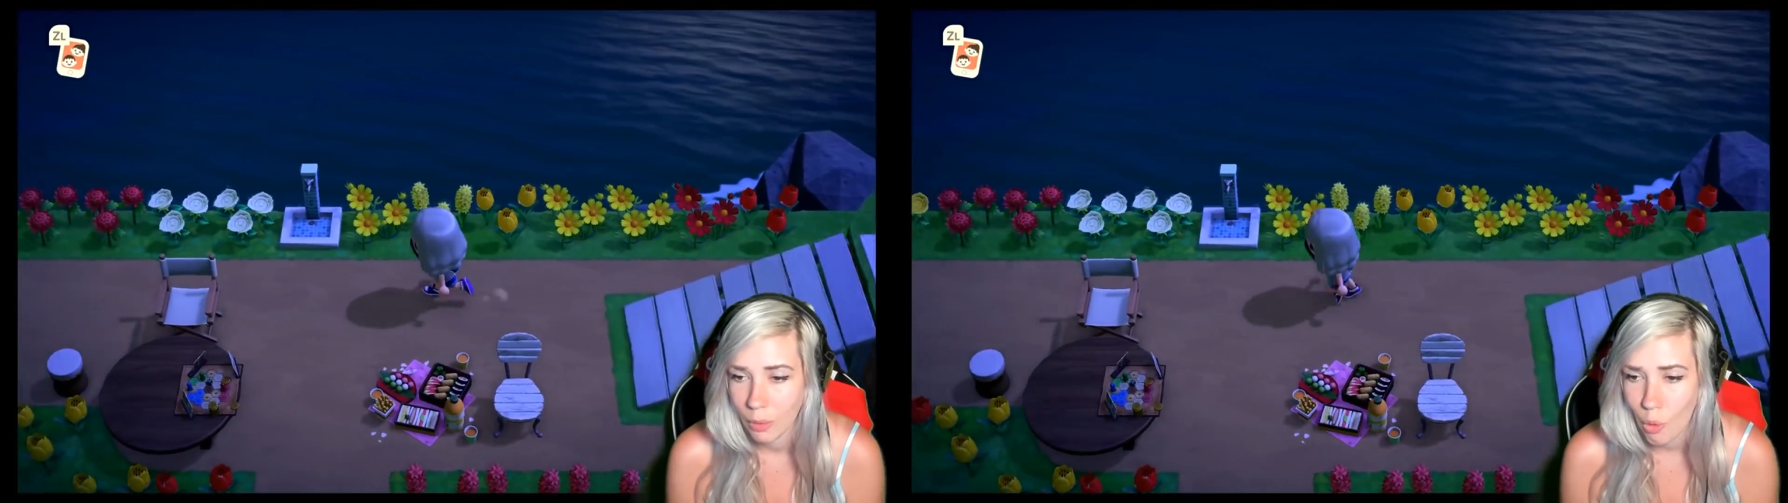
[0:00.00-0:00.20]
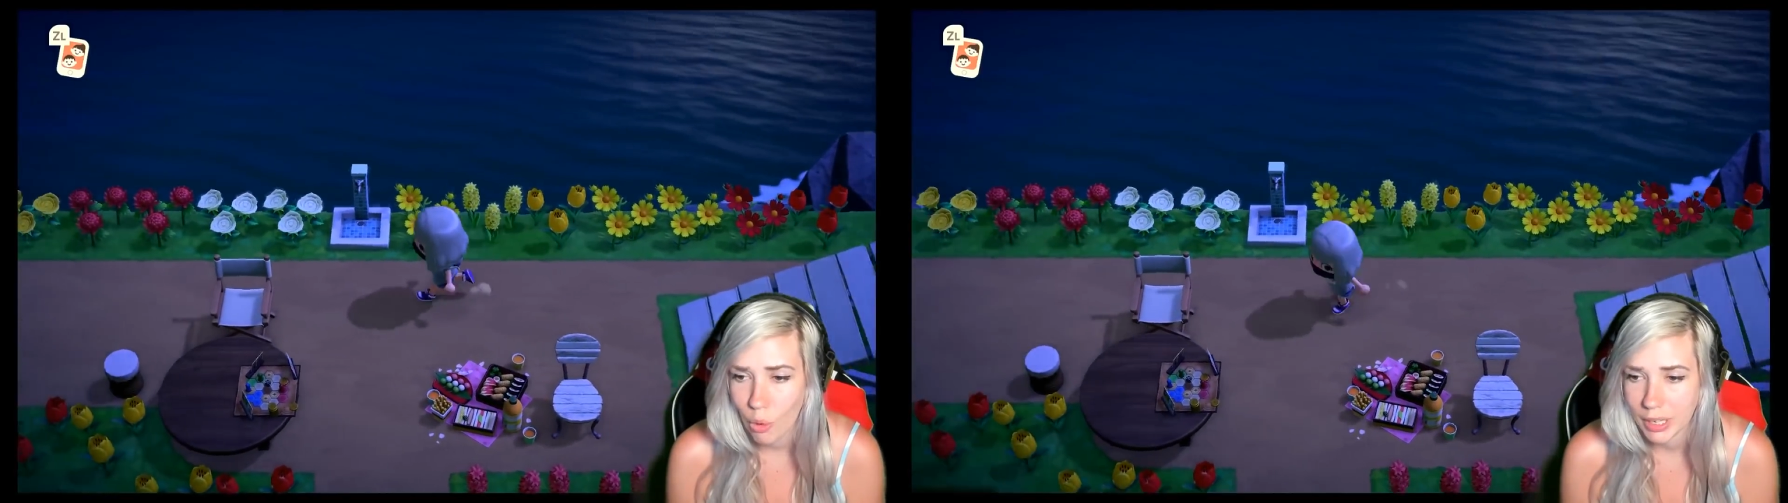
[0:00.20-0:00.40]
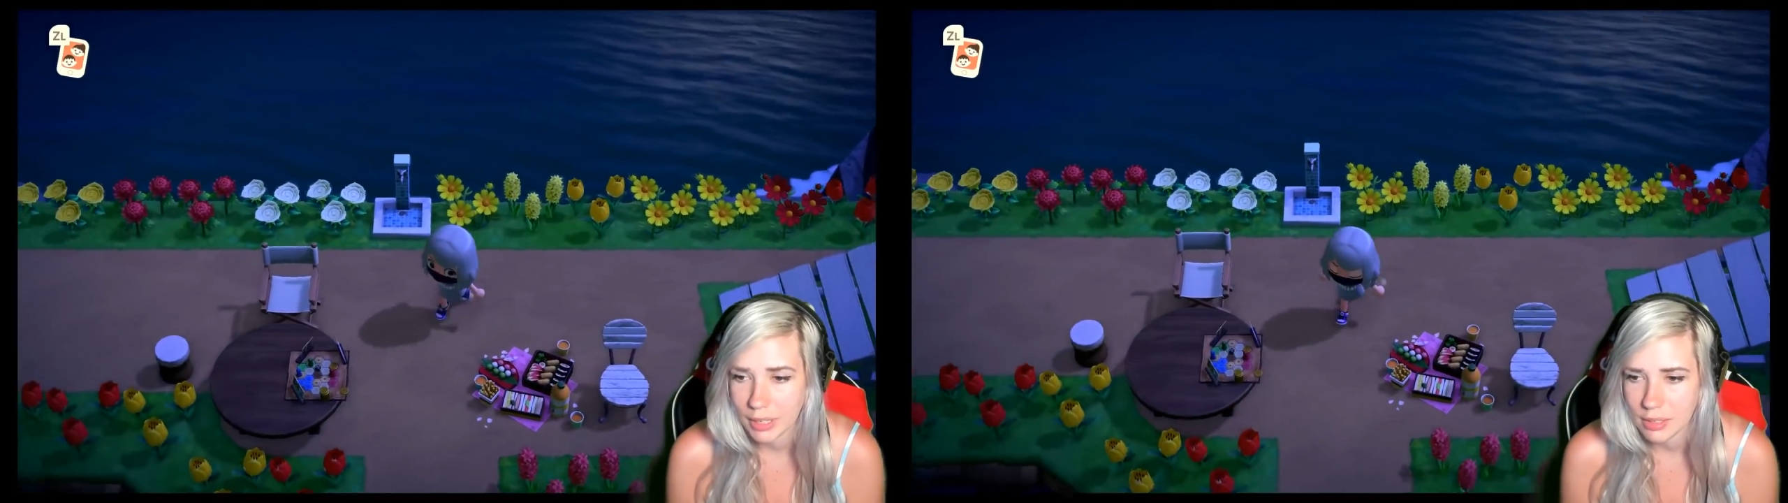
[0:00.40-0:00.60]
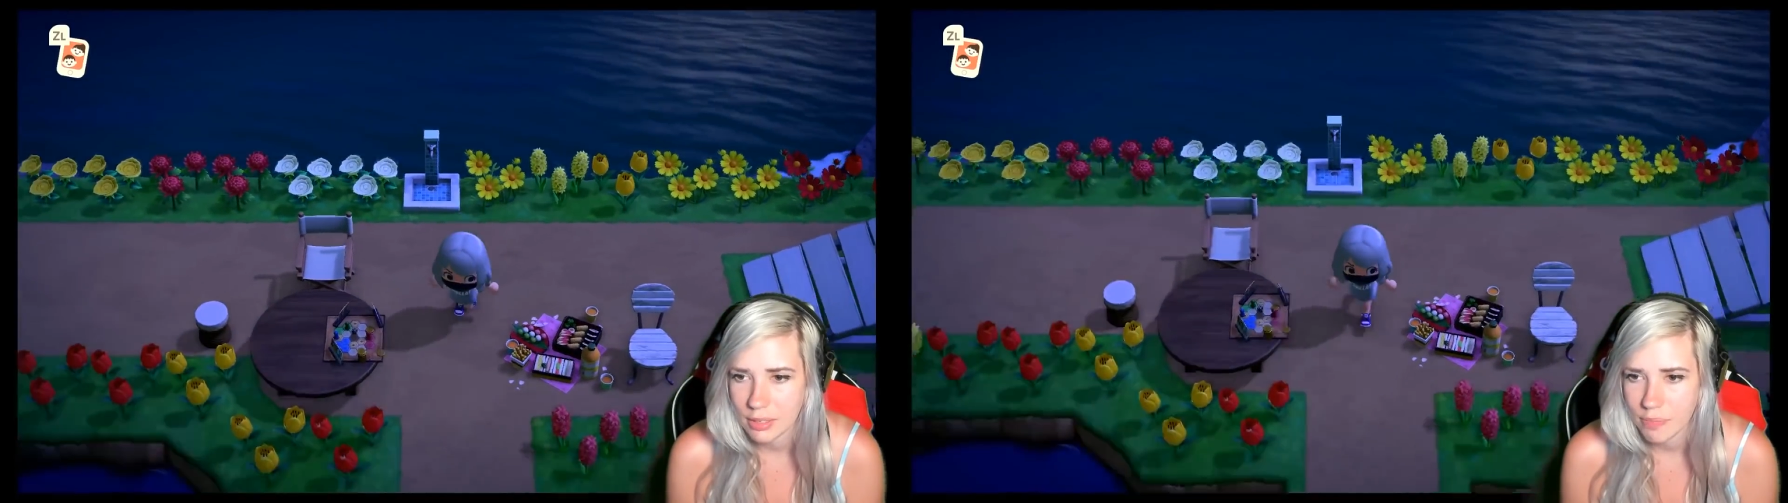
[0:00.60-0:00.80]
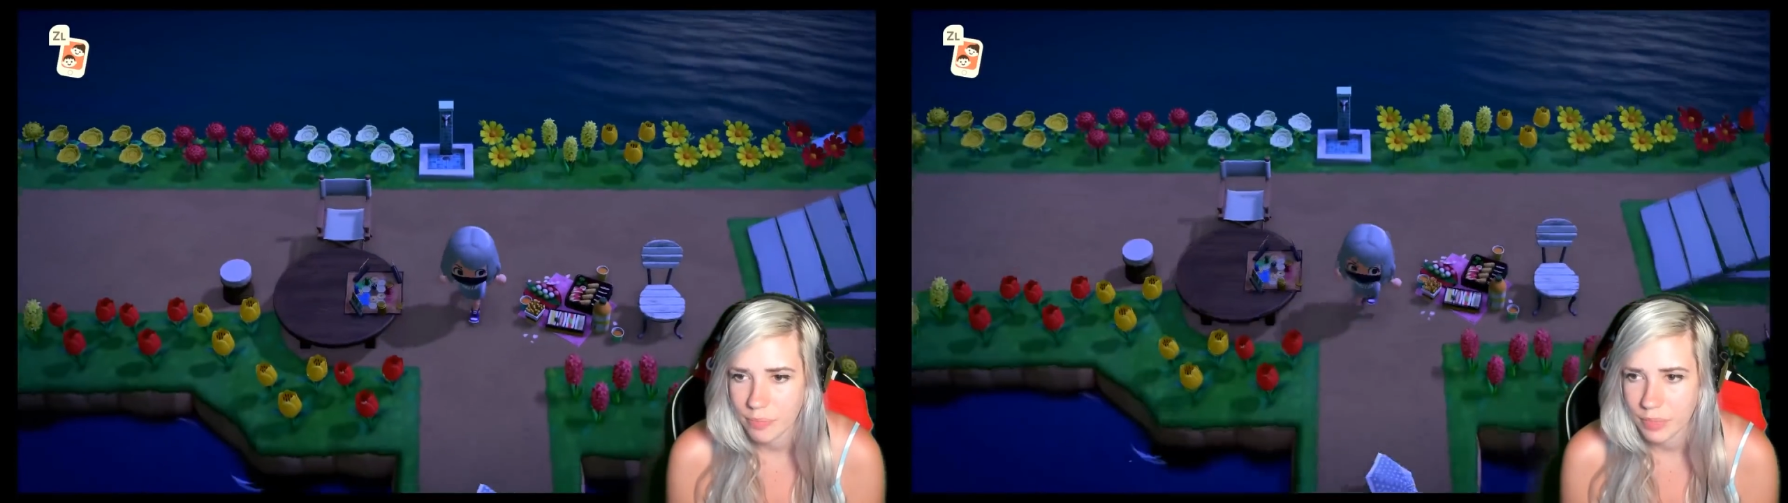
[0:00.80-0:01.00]

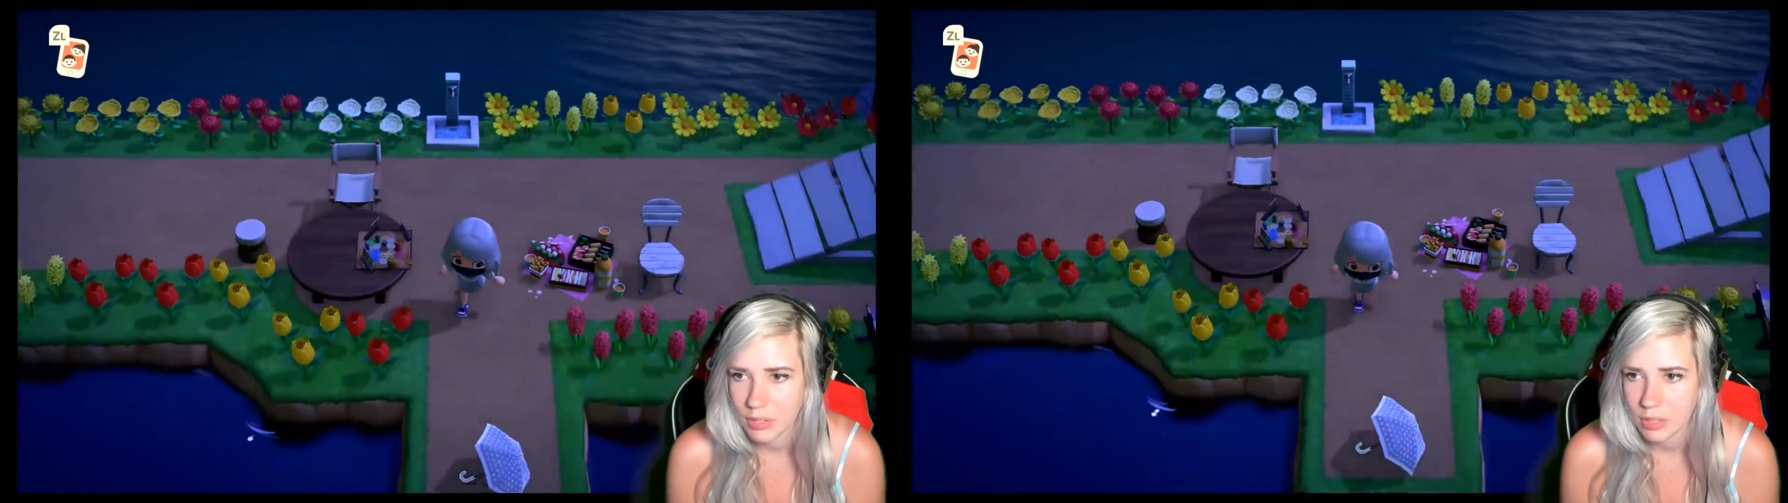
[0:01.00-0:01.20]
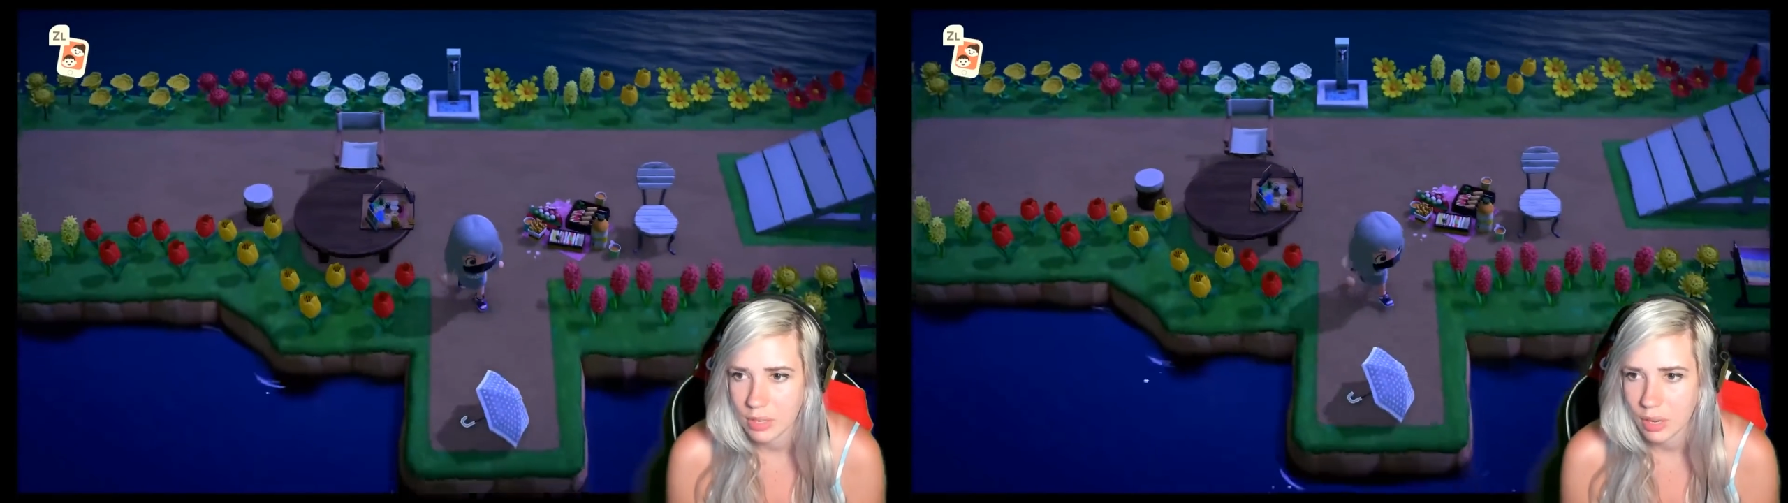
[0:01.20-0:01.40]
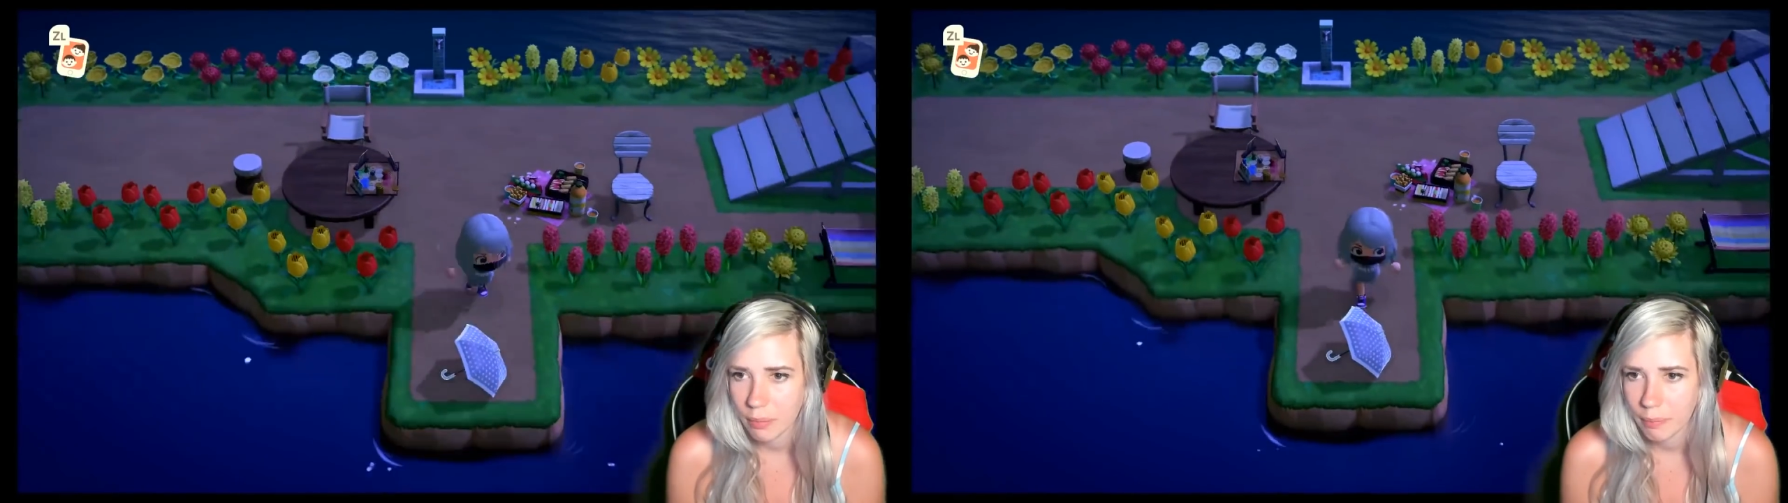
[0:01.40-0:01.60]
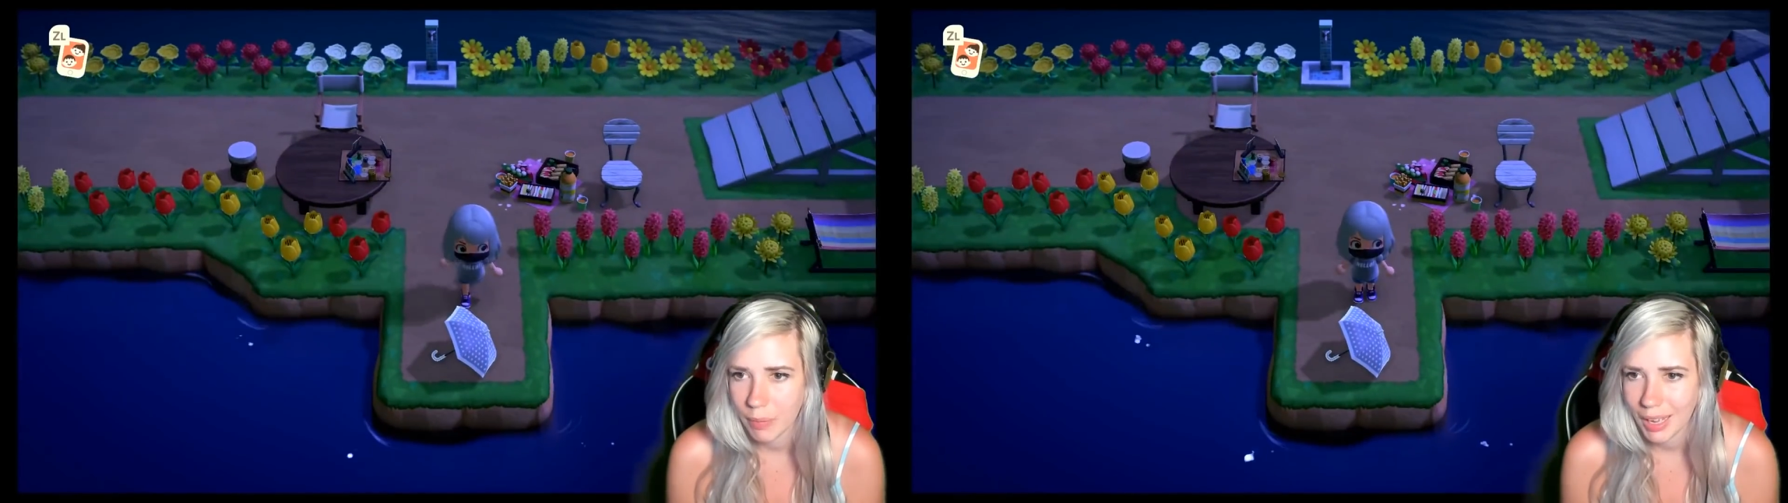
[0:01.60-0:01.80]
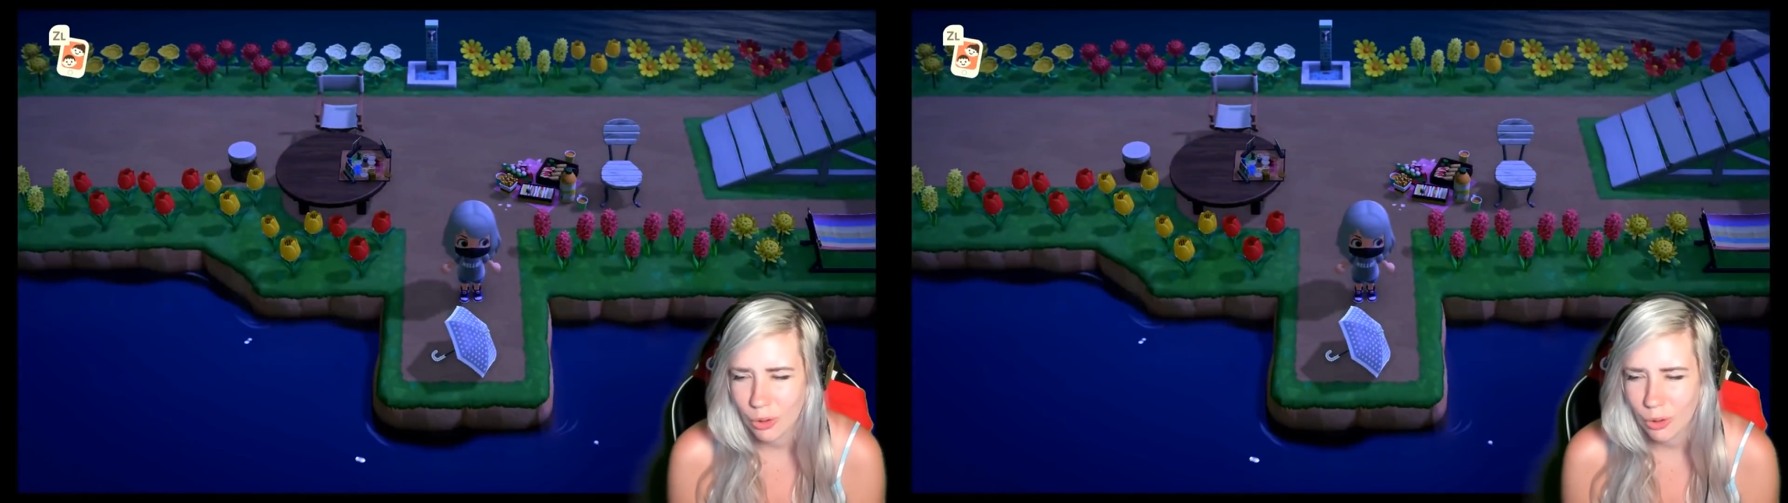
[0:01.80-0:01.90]
orchids, I